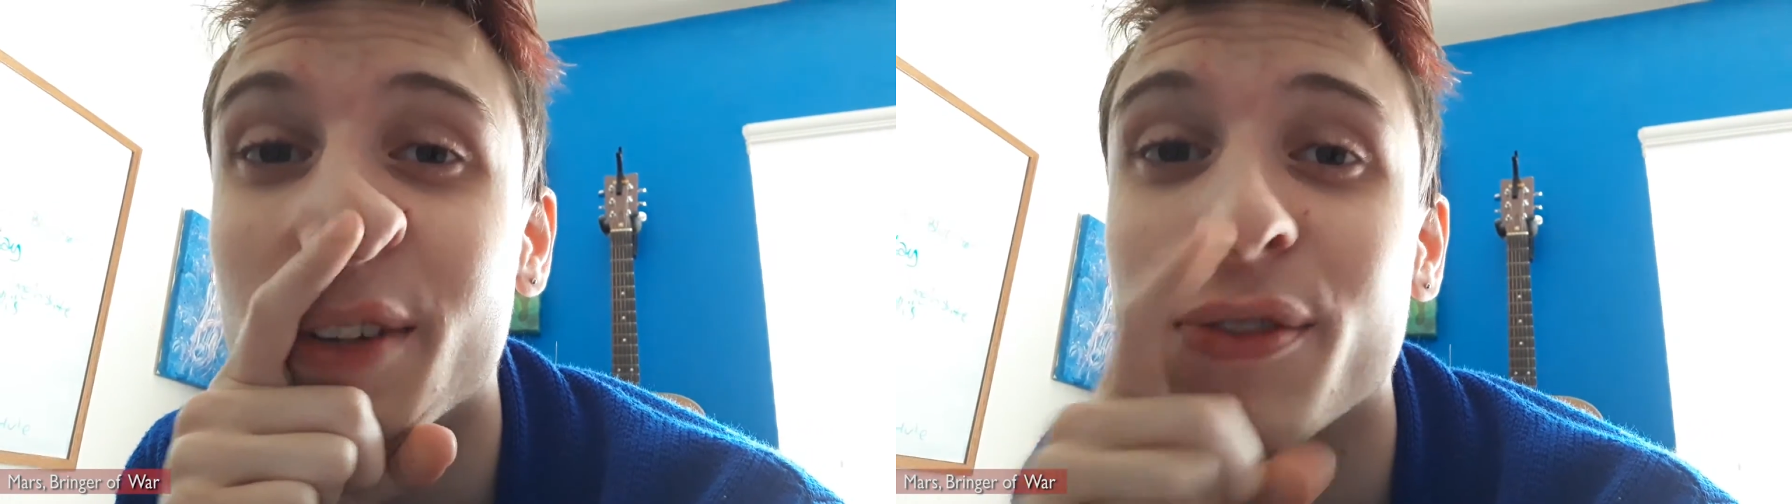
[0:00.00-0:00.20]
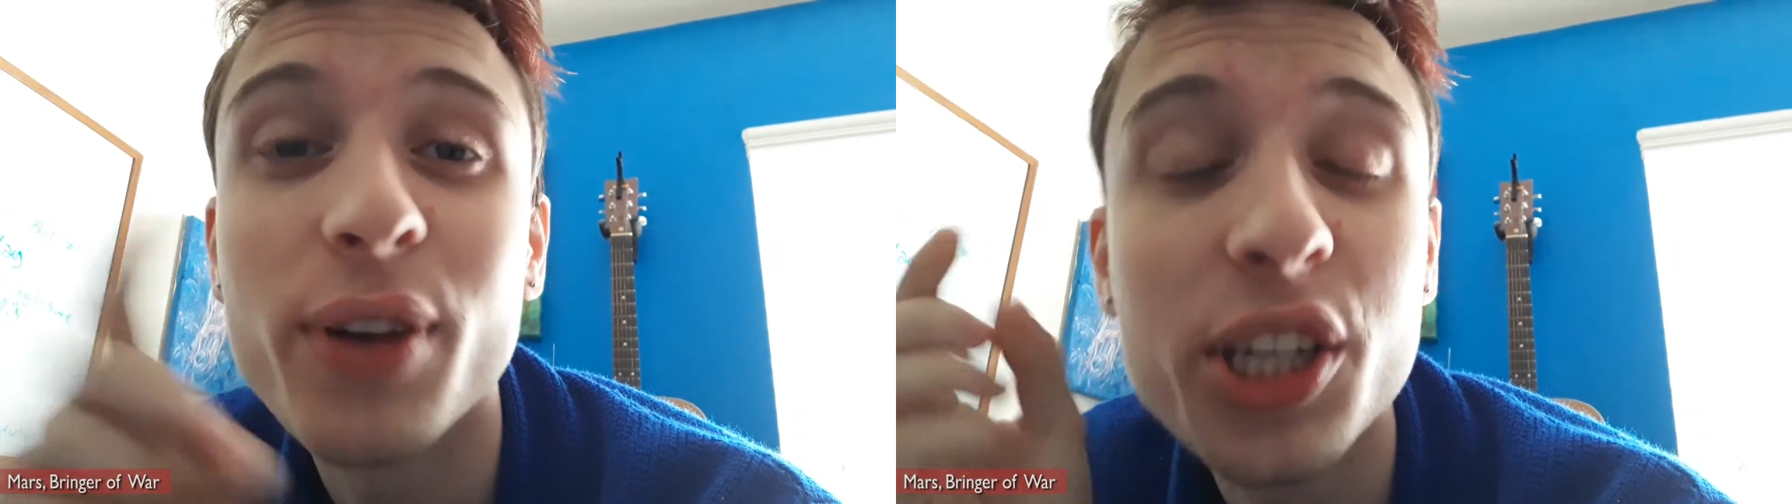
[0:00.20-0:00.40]

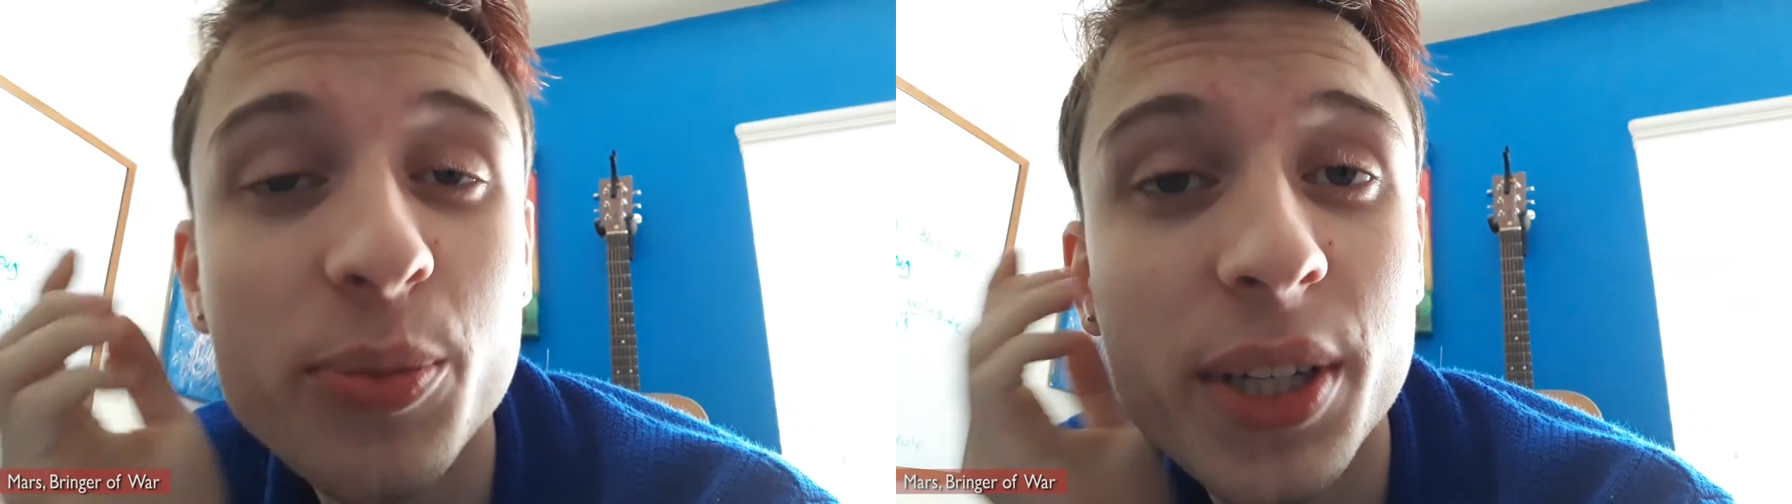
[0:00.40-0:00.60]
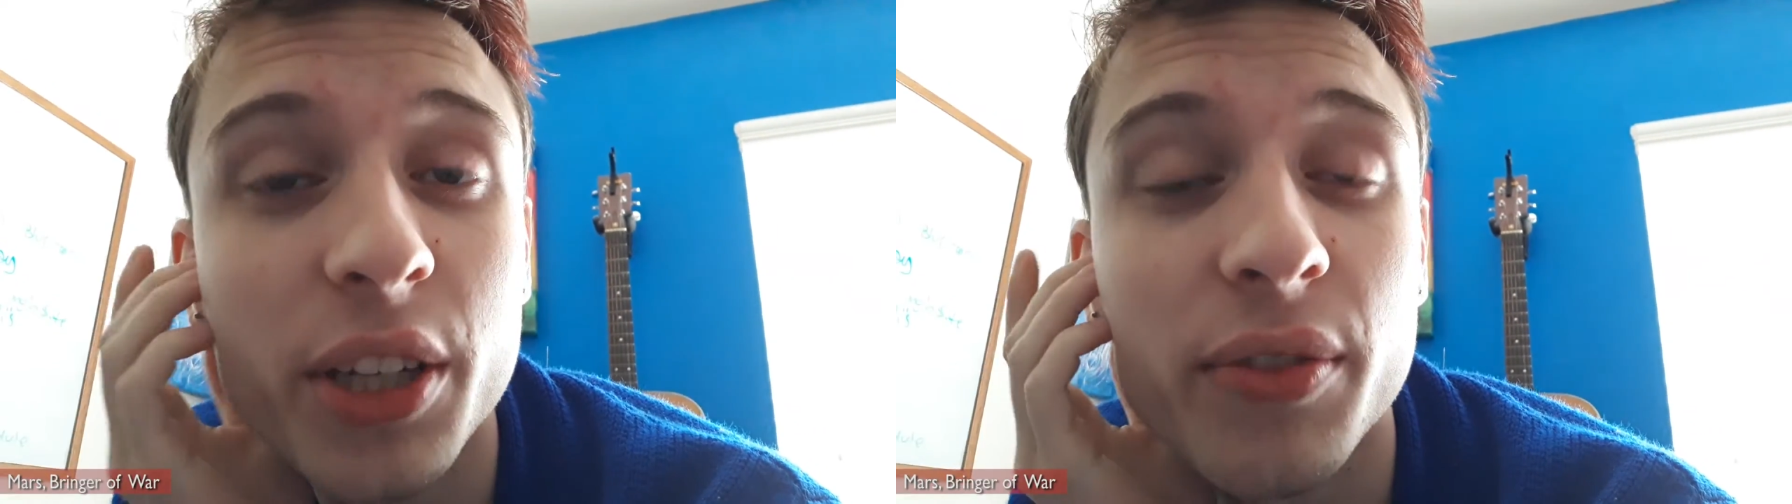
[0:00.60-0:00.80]

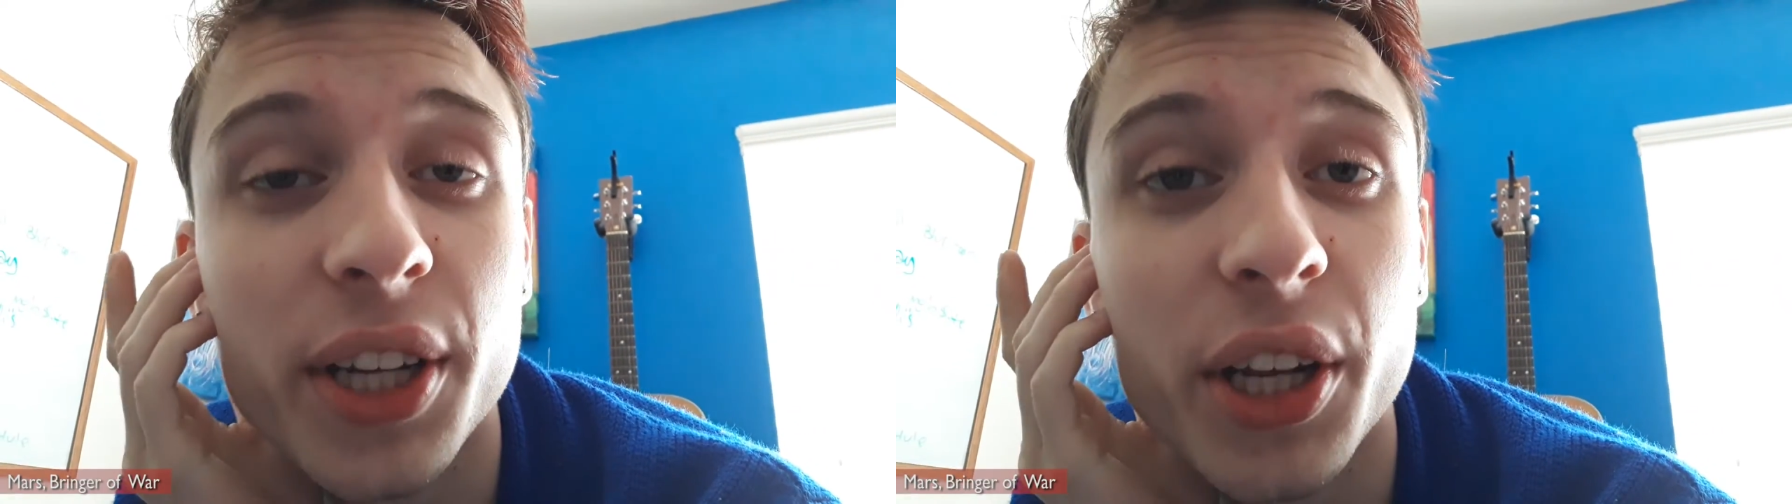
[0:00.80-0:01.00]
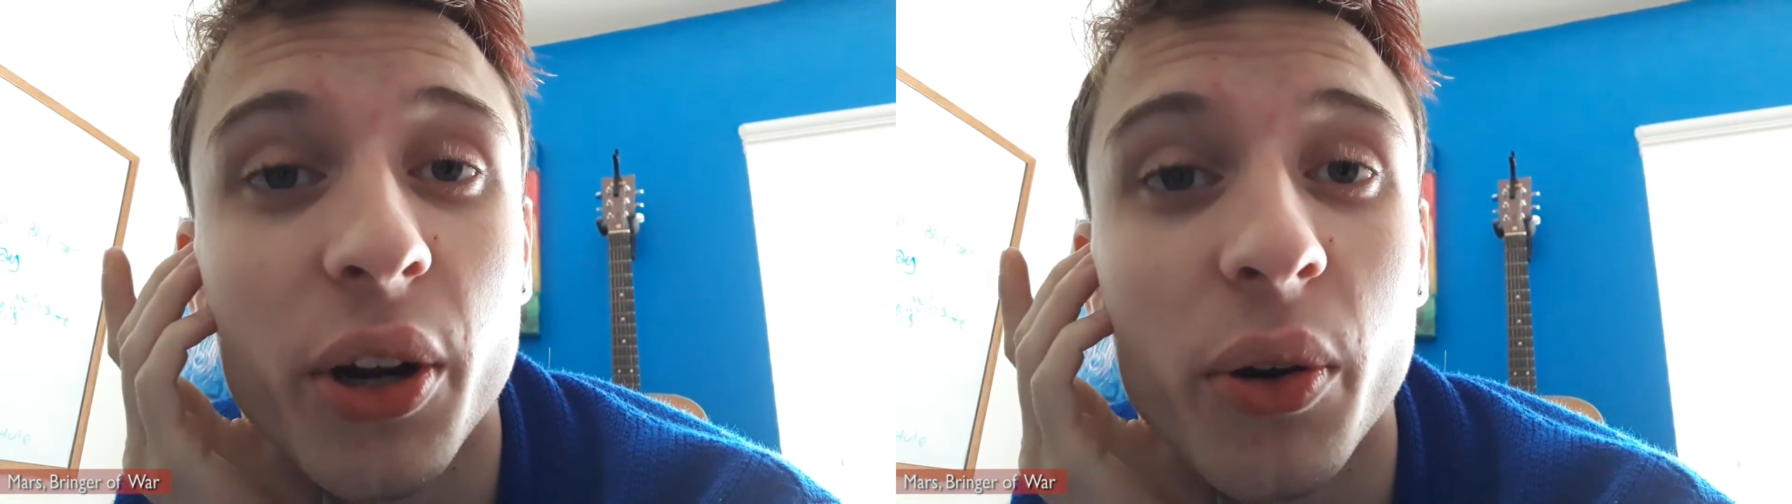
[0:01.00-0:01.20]
freshman year
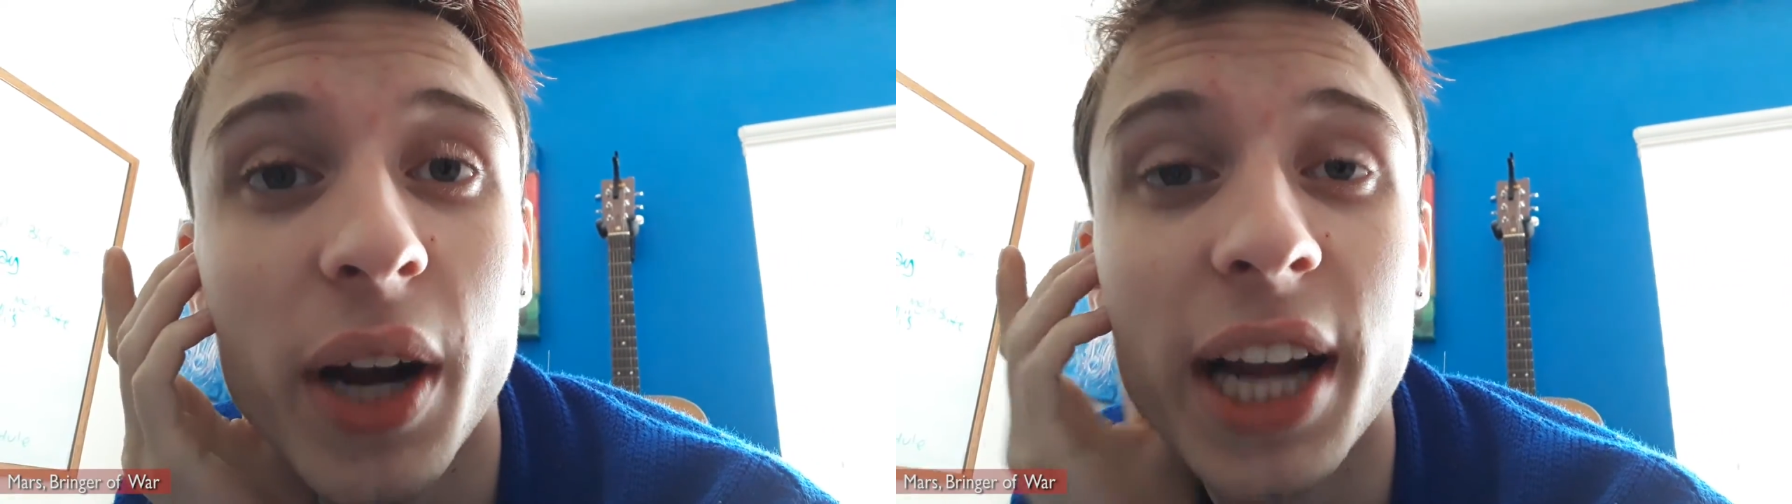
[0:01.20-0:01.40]
video, I